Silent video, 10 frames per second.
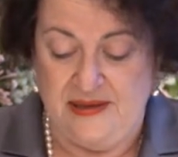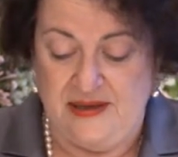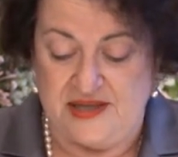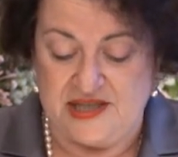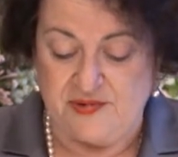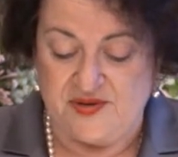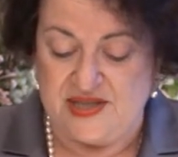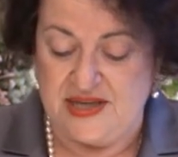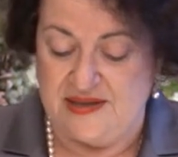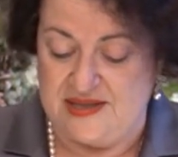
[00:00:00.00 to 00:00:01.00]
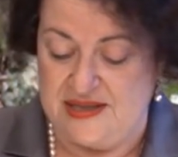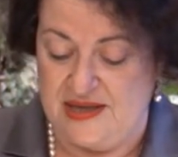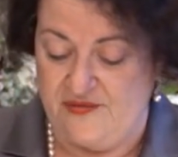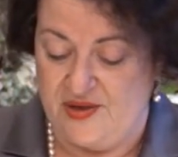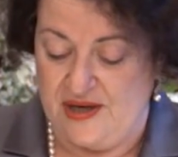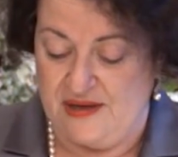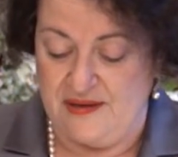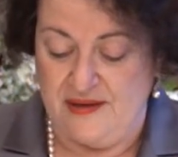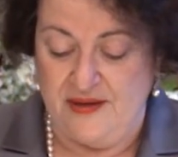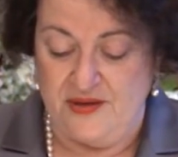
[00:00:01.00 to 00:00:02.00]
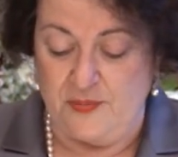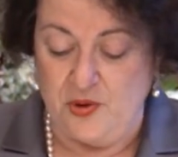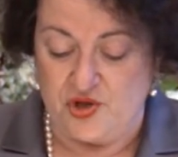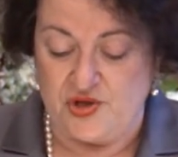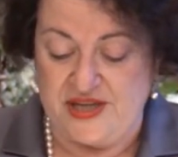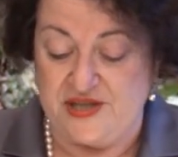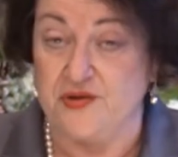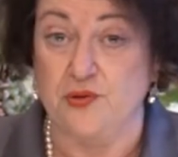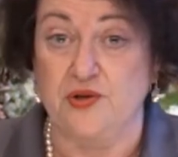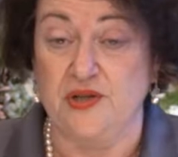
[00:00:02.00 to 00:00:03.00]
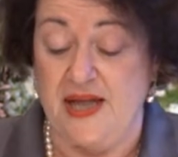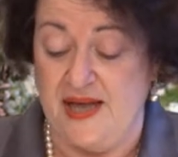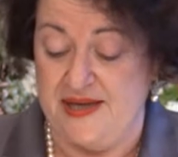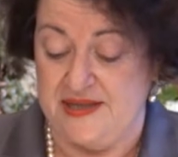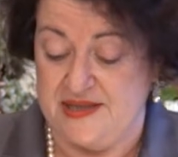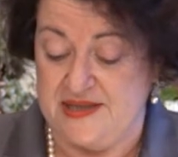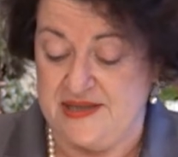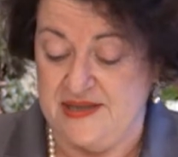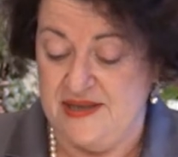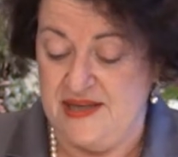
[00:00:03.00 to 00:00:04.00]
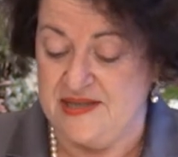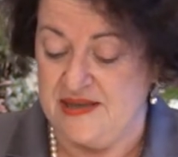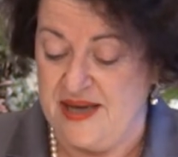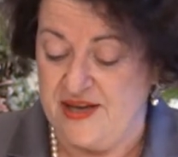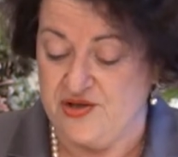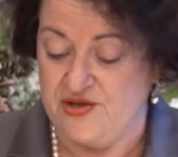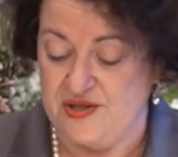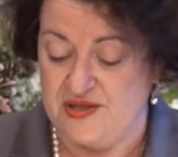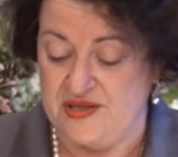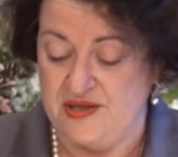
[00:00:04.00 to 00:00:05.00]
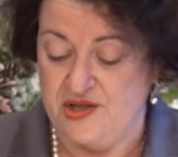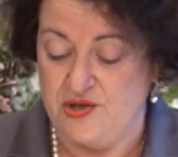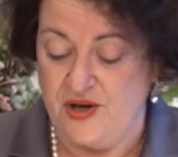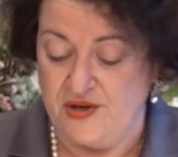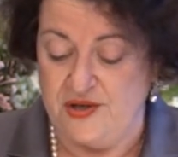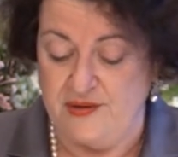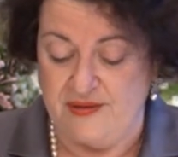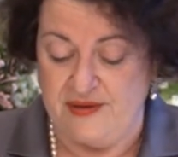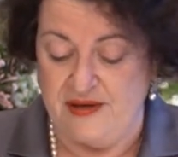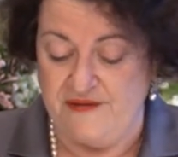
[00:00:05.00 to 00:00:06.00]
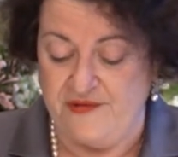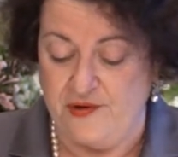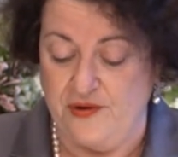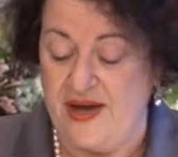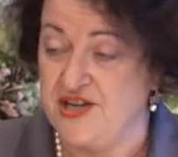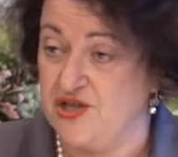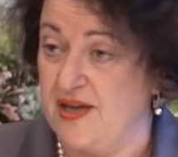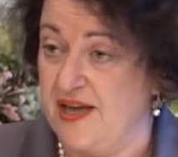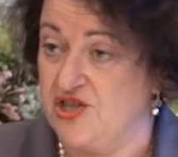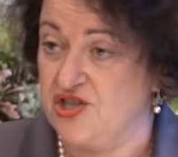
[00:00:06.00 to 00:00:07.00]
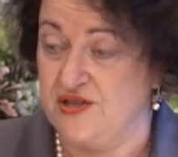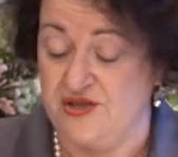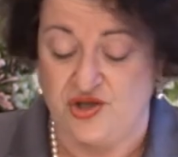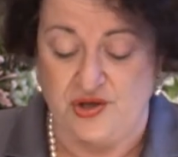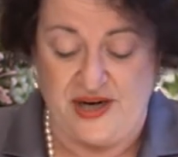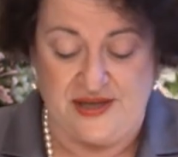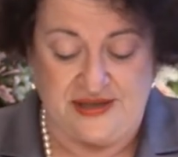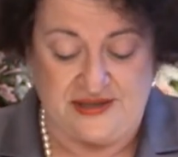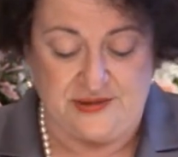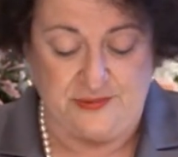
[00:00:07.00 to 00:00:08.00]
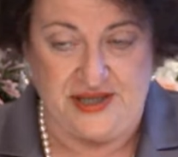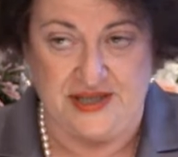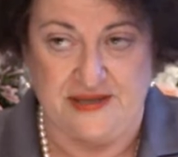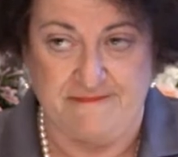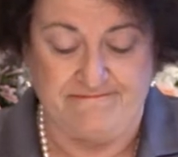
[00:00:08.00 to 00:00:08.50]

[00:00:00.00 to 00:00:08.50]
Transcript: And as we've seen this evening, the portrait of Your Royal Highness is at the entrance to our new third floor education and training suite.